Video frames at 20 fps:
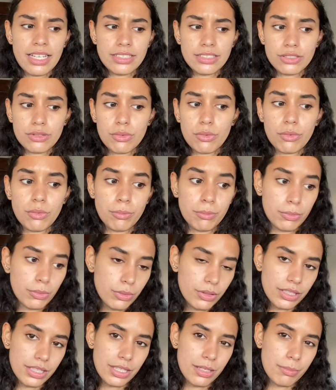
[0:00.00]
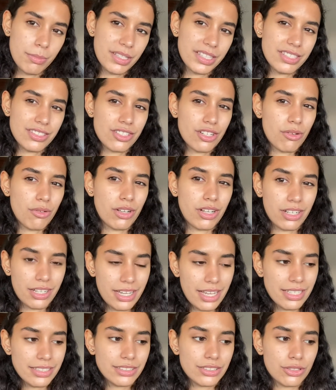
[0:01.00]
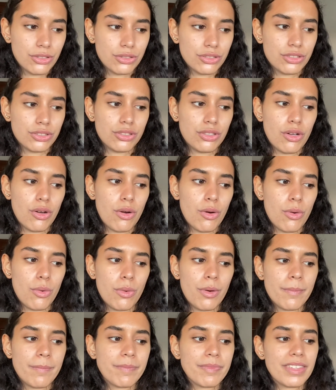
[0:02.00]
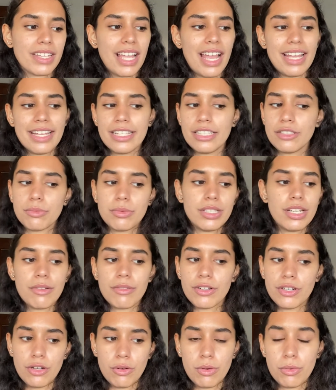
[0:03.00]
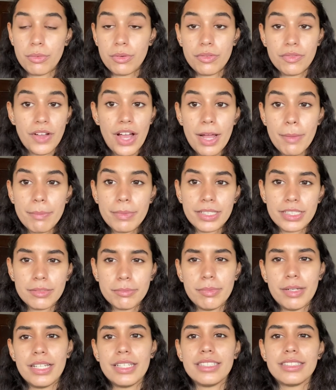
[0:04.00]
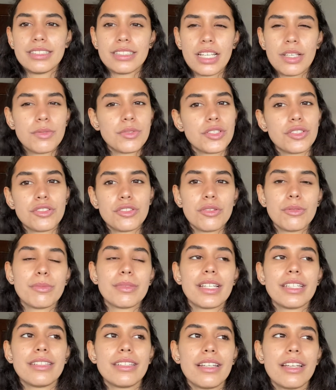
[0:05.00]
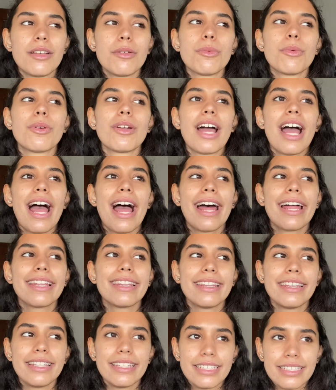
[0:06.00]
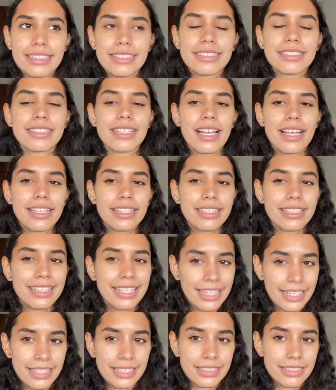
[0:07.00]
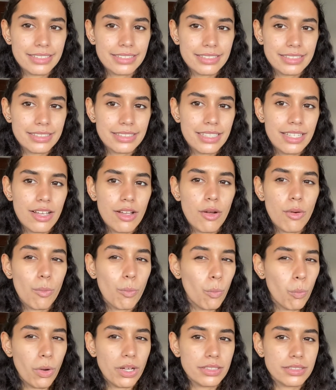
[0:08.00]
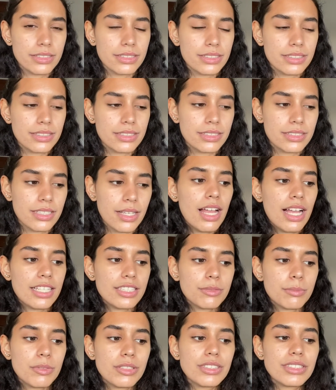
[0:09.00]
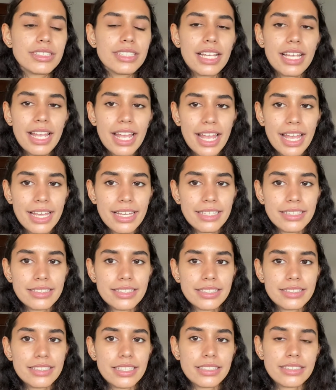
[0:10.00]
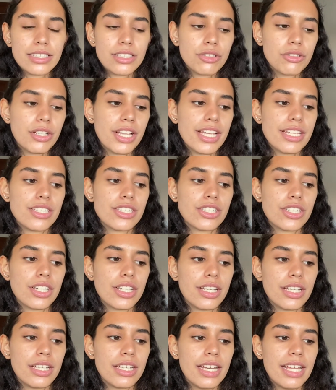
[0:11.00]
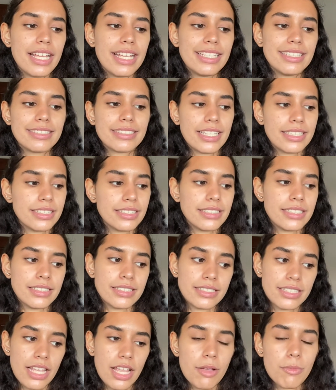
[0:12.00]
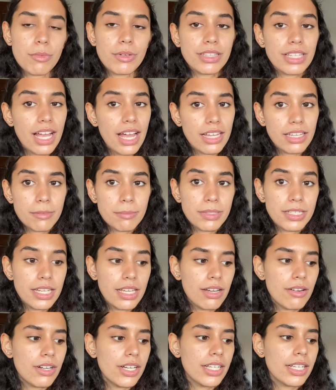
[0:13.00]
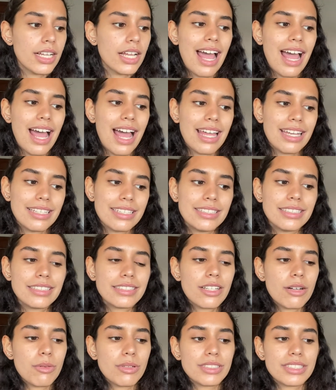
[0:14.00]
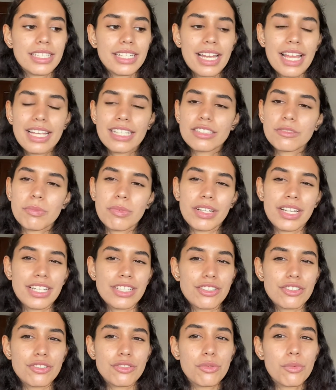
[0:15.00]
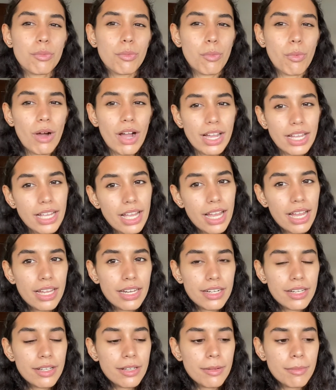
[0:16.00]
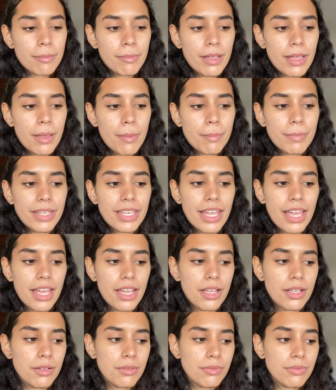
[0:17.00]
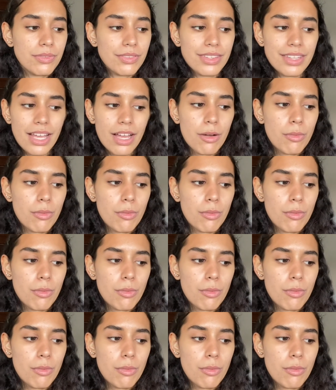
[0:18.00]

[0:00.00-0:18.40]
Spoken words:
school bully, but the show got cancelled, so I guess we never know what would have happened, but it's safe to assume that they would at least kiss once. As much as I hate that Sex Education intended the same with Adam and Eric, at least there was an explanation to why Adam behaved that